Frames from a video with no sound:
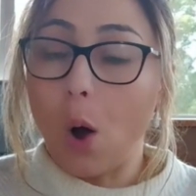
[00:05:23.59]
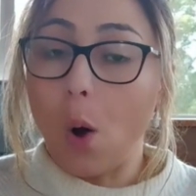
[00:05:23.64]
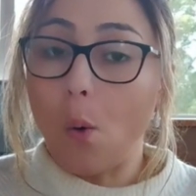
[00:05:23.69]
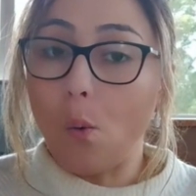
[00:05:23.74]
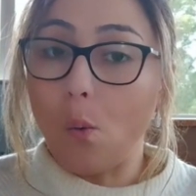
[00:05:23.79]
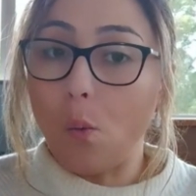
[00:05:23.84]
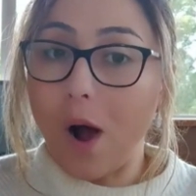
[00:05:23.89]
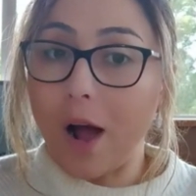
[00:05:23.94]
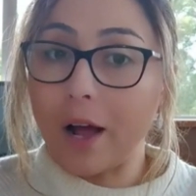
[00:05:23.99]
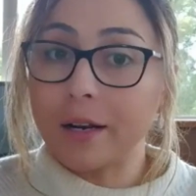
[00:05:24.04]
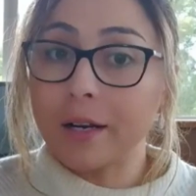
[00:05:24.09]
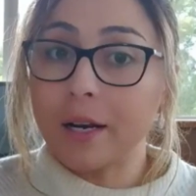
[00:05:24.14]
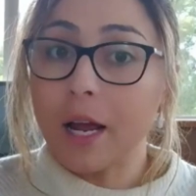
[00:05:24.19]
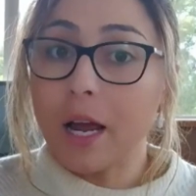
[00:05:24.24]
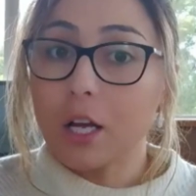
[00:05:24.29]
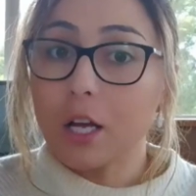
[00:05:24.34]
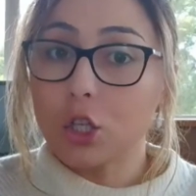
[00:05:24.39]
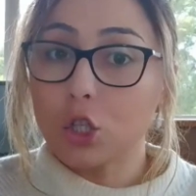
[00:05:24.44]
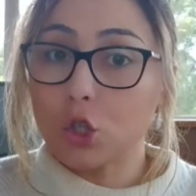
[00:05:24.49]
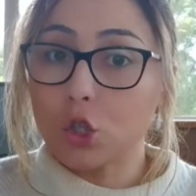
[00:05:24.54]
1,
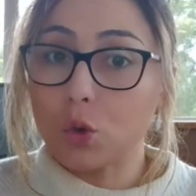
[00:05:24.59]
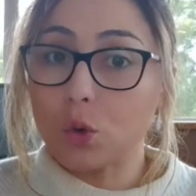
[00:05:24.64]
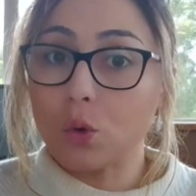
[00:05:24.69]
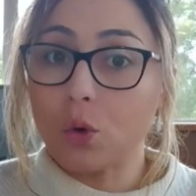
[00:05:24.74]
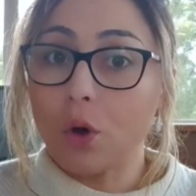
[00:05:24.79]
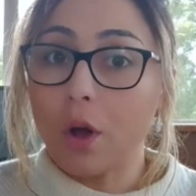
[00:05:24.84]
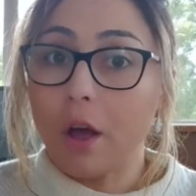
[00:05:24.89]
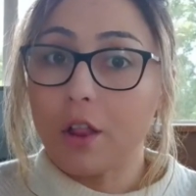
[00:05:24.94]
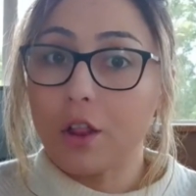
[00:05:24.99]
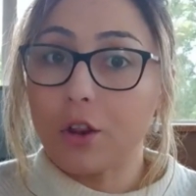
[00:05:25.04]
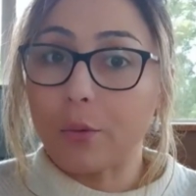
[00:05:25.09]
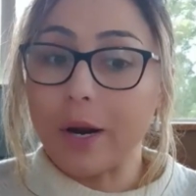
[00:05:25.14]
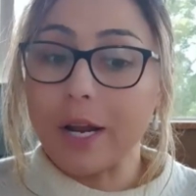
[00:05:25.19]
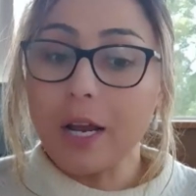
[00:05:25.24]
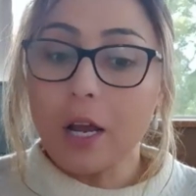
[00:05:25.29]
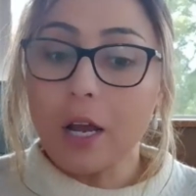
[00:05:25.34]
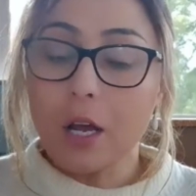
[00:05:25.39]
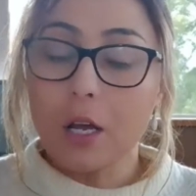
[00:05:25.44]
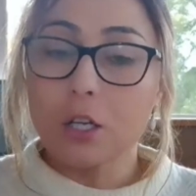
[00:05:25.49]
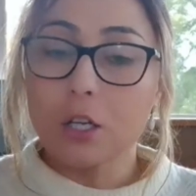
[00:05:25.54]
2,
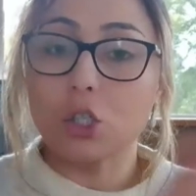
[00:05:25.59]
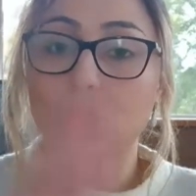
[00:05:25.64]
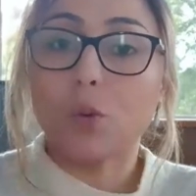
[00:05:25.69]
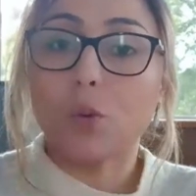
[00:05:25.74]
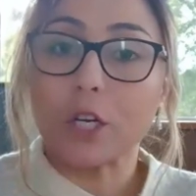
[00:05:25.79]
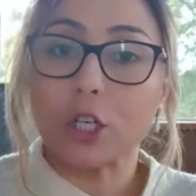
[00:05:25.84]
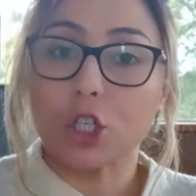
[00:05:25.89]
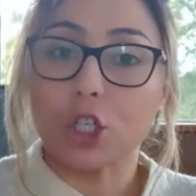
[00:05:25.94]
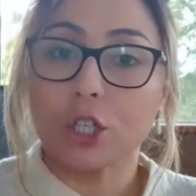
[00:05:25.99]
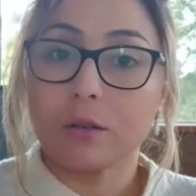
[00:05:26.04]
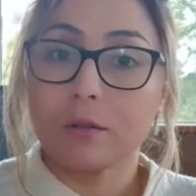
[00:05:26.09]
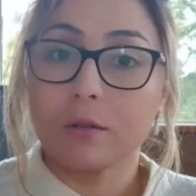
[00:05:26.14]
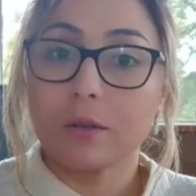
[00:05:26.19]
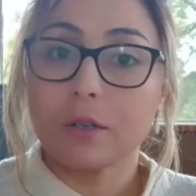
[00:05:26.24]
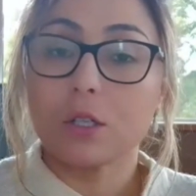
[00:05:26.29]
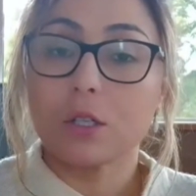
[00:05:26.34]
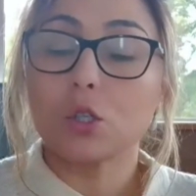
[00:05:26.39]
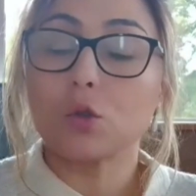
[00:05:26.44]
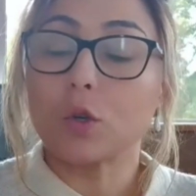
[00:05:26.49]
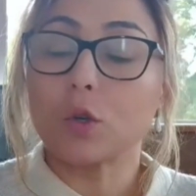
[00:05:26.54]
3, swish.
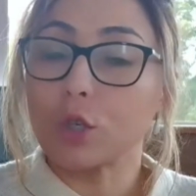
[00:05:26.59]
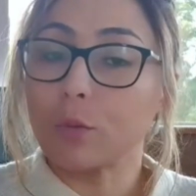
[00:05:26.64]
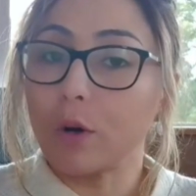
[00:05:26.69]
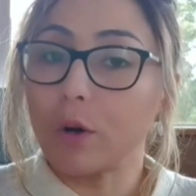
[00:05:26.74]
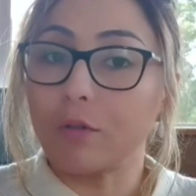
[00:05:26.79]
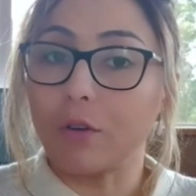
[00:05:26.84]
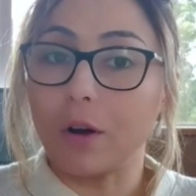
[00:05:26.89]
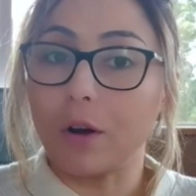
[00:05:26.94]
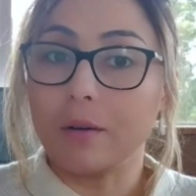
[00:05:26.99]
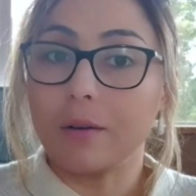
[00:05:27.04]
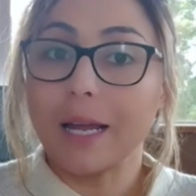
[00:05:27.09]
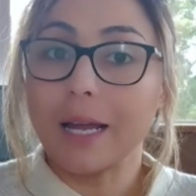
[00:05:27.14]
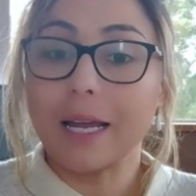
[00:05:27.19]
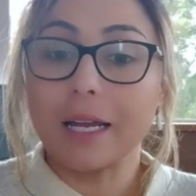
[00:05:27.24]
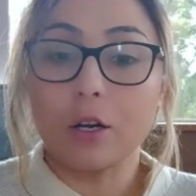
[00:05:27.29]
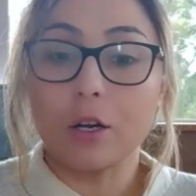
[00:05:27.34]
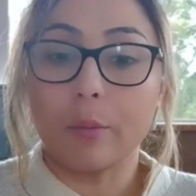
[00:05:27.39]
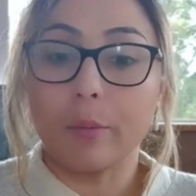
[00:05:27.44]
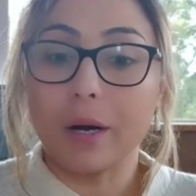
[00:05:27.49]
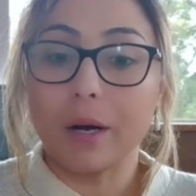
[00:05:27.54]
Switch them over in
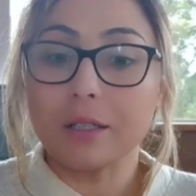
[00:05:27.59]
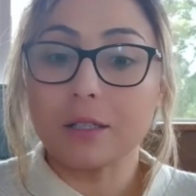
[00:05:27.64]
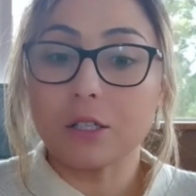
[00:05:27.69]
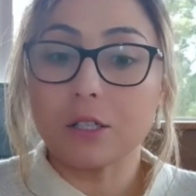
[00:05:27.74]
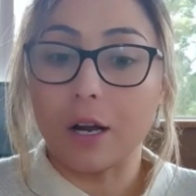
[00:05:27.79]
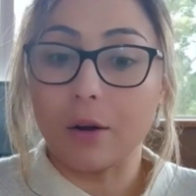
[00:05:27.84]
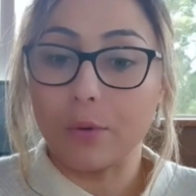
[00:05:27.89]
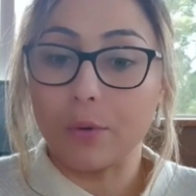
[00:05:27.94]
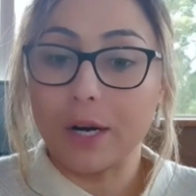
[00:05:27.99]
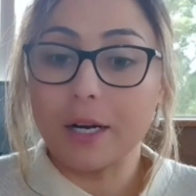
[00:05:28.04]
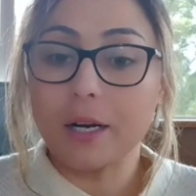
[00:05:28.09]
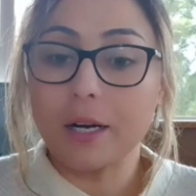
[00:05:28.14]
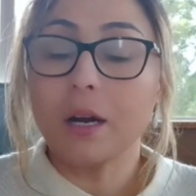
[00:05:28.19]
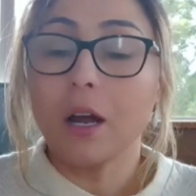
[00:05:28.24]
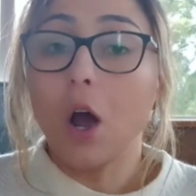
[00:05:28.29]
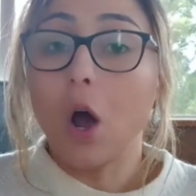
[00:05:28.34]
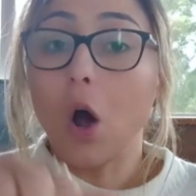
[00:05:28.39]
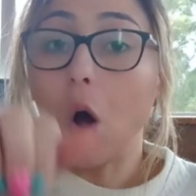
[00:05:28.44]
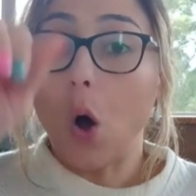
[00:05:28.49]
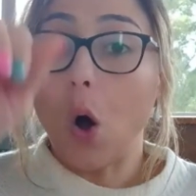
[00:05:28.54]
your mind's eye. Ready?
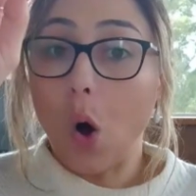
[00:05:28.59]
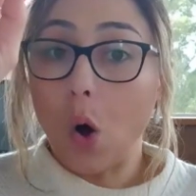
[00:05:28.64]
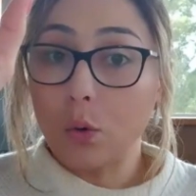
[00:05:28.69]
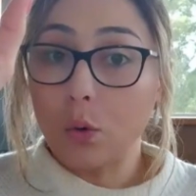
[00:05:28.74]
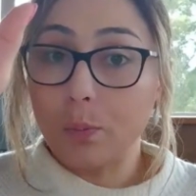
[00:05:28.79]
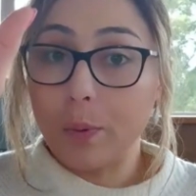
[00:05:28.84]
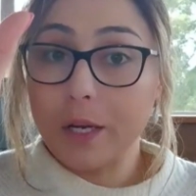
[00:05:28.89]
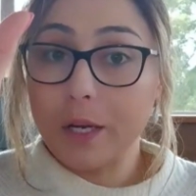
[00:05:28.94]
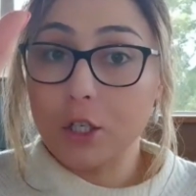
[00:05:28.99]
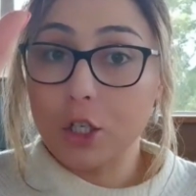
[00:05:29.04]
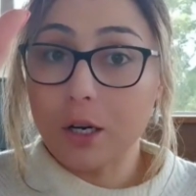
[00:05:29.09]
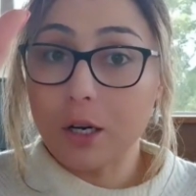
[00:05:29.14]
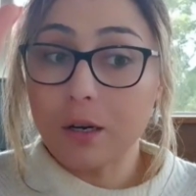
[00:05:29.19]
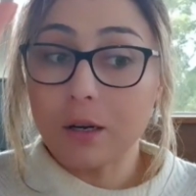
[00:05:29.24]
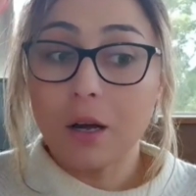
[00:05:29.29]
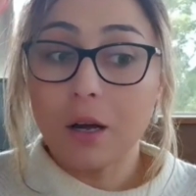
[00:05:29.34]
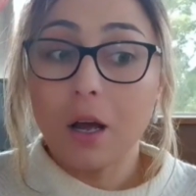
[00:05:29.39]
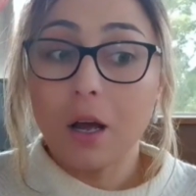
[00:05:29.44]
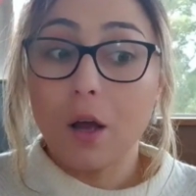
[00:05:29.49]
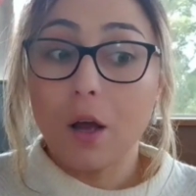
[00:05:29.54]
Old picture,
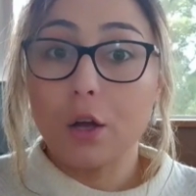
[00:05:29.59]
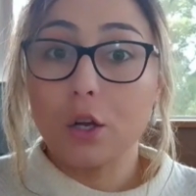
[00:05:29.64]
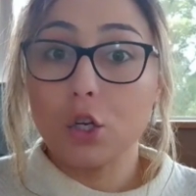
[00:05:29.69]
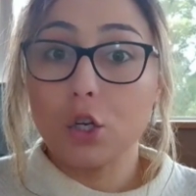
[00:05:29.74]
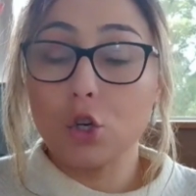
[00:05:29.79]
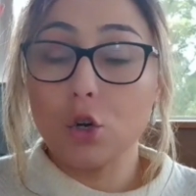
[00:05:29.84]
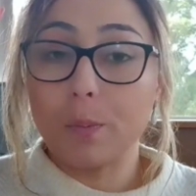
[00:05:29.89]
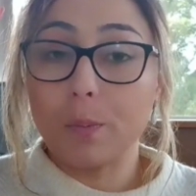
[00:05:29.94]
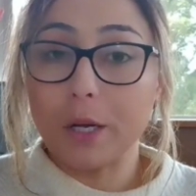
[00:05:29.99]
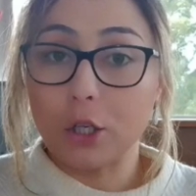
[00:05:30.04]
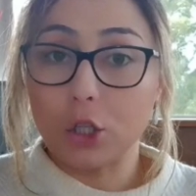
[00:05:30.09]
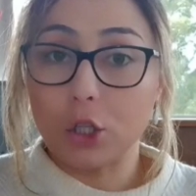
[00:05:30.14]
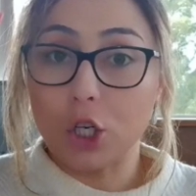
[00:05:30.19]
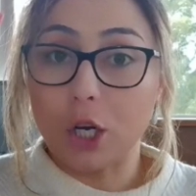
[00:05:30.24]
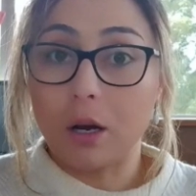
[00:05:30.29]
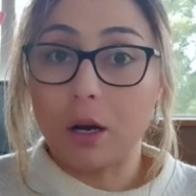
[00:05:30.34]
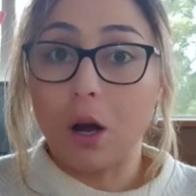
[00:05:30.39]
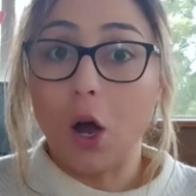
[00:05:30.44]
new picture.